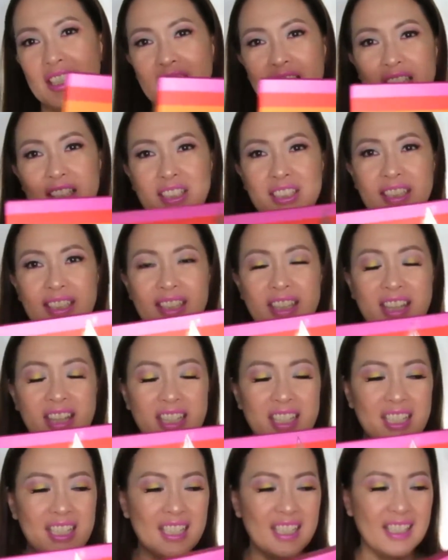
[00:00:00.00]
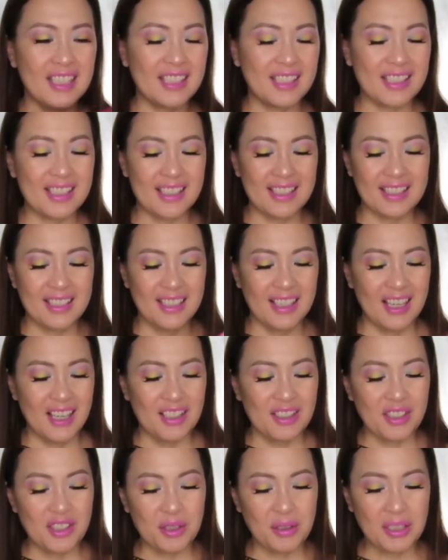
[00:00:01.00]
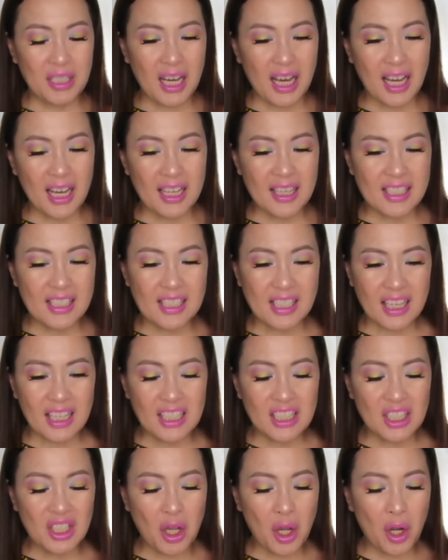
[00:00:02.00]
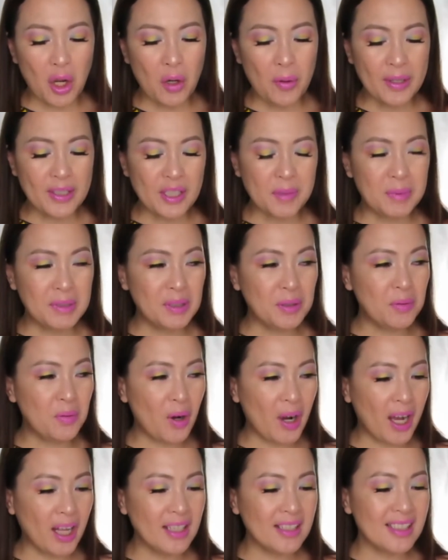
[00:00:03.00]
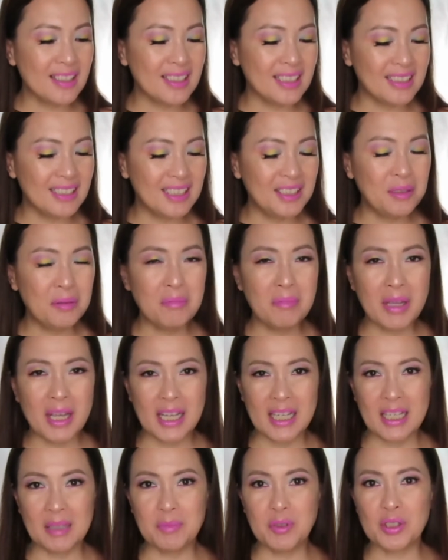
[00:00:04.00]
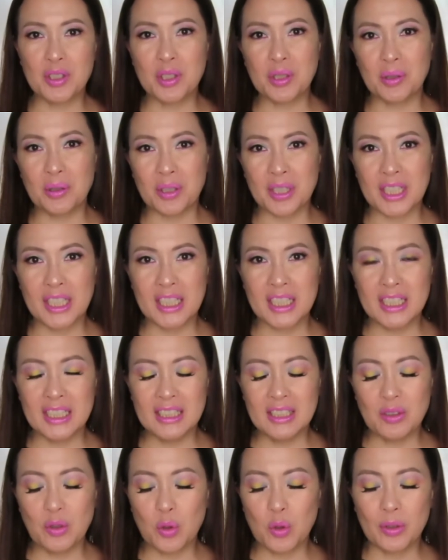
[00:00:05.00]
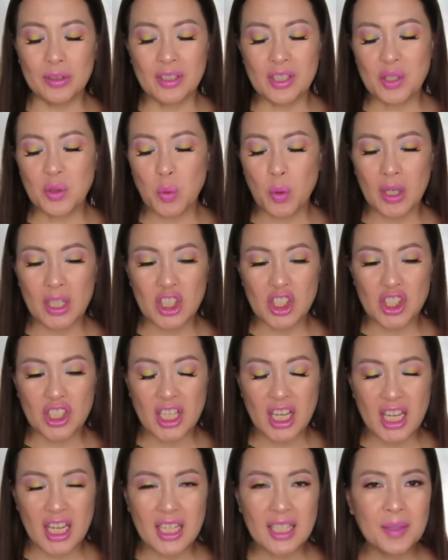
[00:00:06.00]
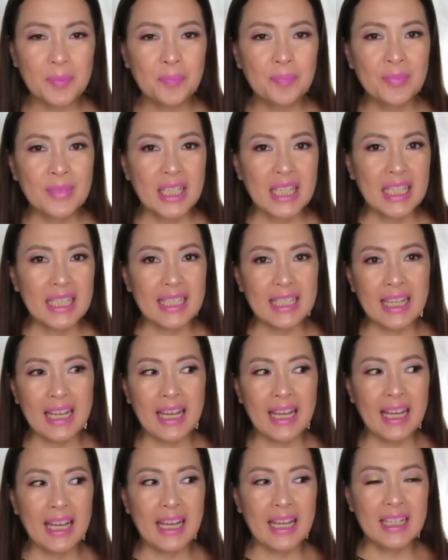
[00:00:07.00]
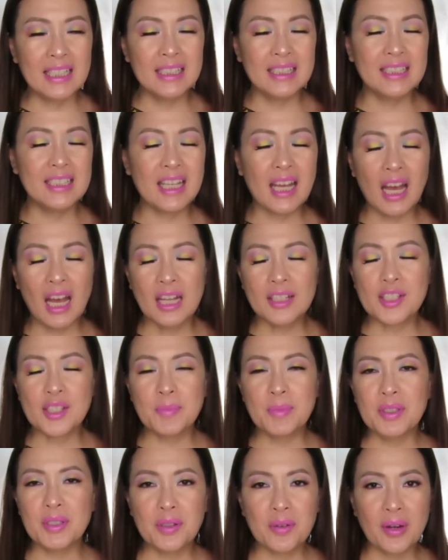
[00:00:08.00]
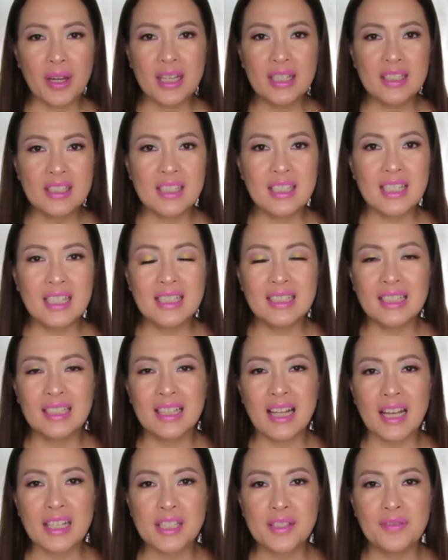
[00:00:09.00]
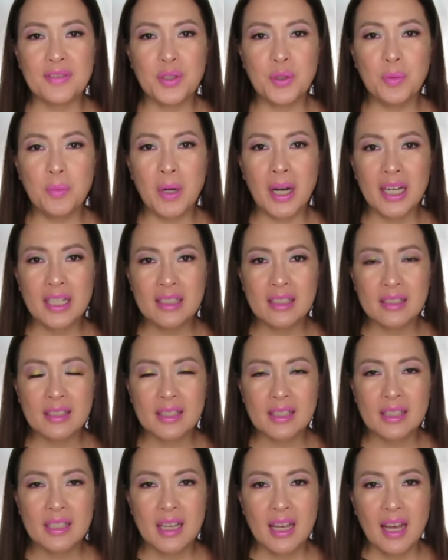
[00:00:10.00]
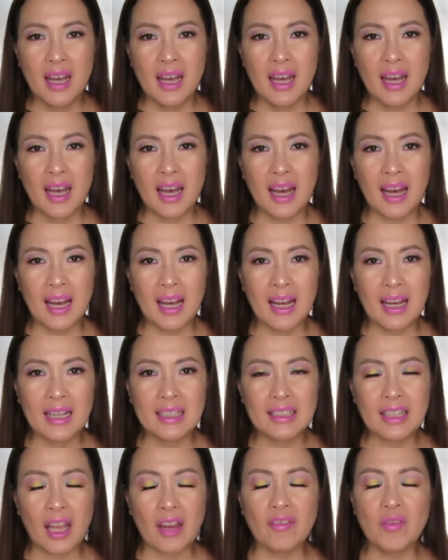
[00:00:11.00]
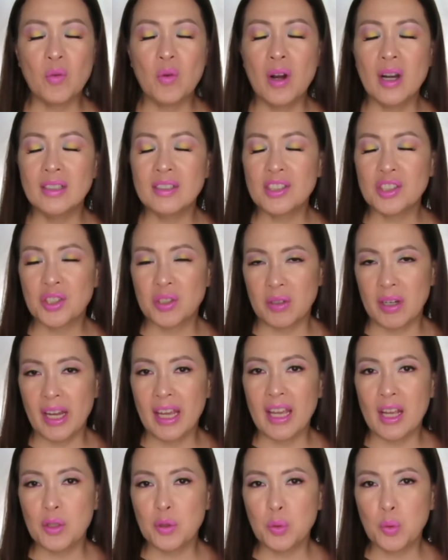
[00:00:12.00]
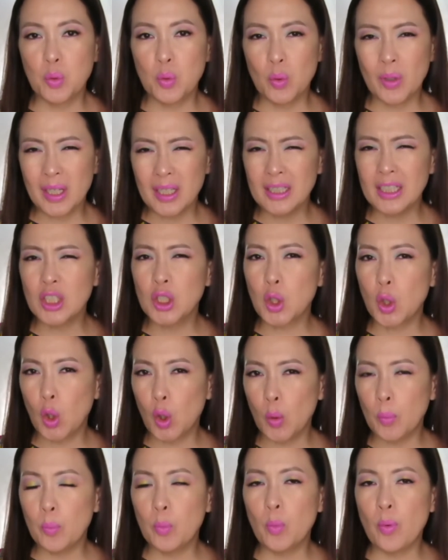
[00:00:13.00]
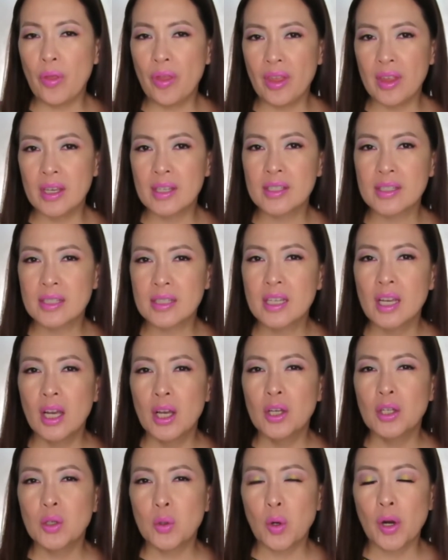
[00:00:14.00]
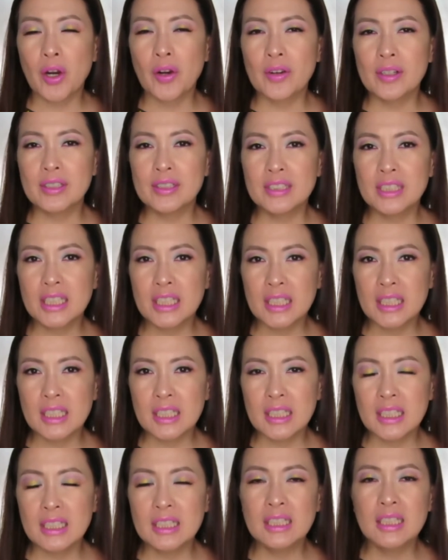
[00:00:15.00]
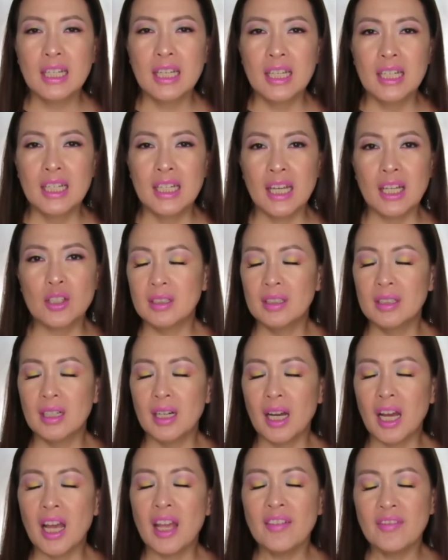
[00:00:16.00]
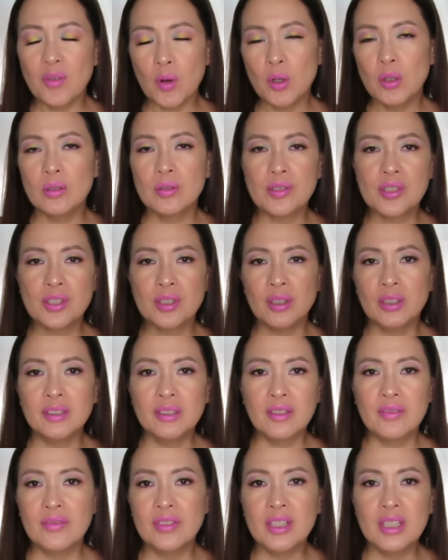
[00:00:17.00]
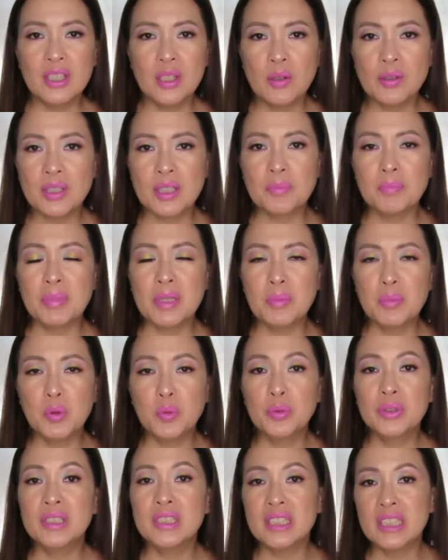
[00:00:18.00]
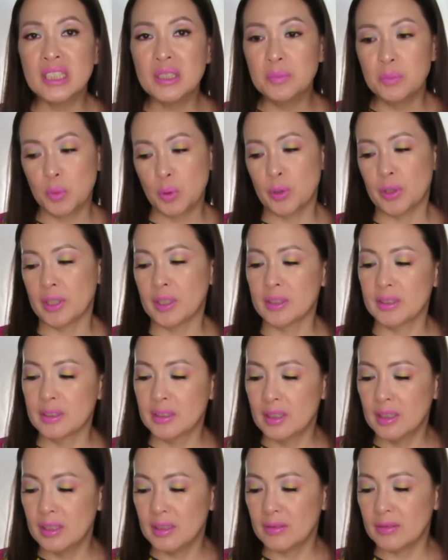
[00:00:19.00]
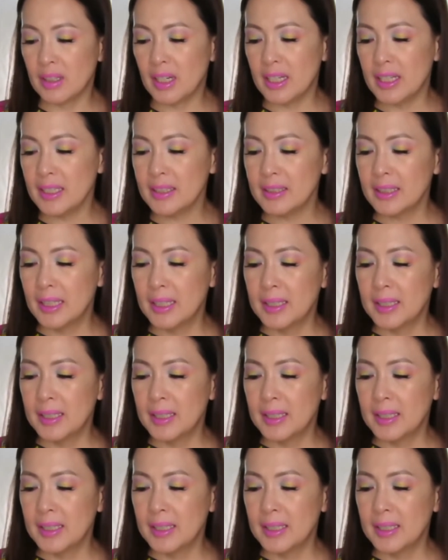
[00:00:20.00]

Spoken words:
Look at this. So guys, I know it's been a while since I did the makeup tutorial or the swatching, and yeah, it's been crazy the last few months and everyone's trying to really cope with this quarantine, and I focus on the videos that people would need more, right?